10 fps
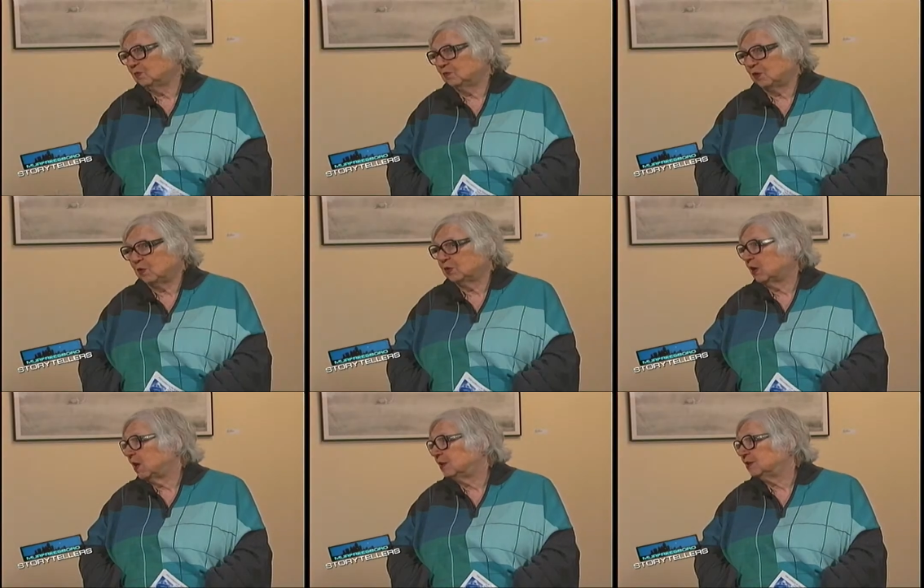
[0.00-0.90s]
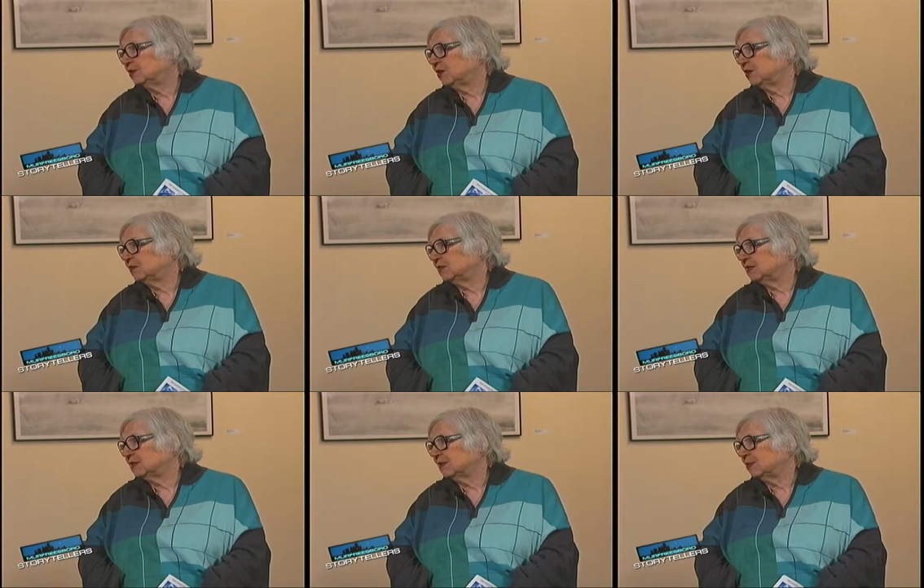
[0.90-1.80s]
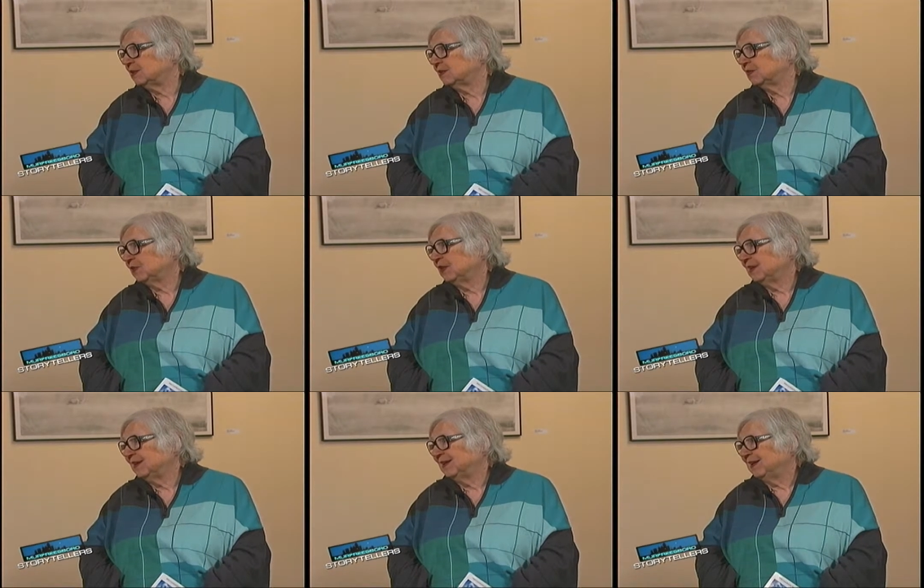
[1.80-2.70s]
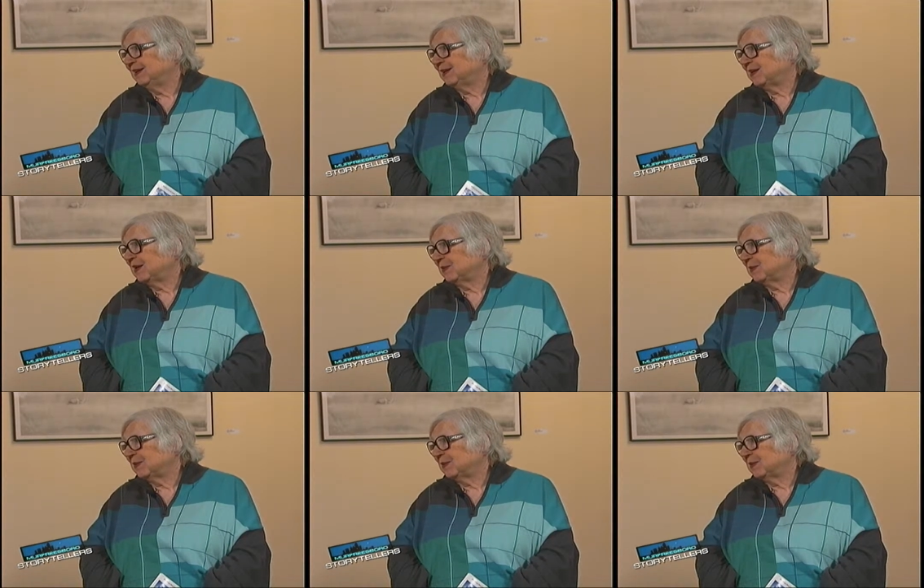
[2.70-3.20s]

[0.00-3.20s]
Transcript: went on to college there in Mississippi. And yeah.